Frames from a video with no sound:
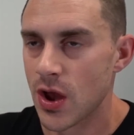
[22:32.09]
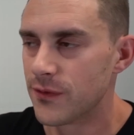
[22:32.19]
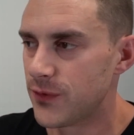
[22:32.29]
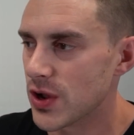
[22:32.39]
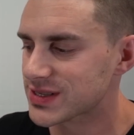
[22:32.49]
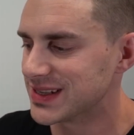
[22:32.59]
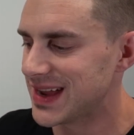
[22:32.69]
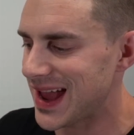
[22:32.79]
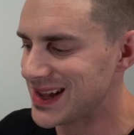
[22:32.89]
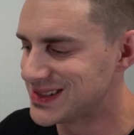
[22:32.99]

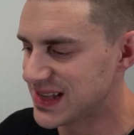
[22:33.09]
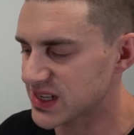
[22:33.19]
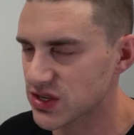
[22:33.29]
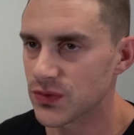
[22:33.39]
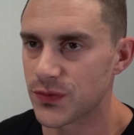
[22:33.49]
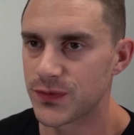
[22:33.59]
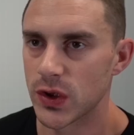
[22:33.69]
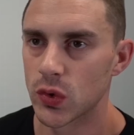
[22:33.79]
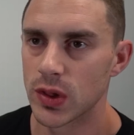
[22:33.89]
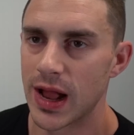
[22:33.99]
Firstly, it doesn't
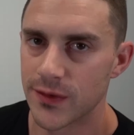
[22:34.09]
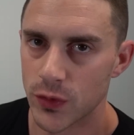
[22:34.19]
feel like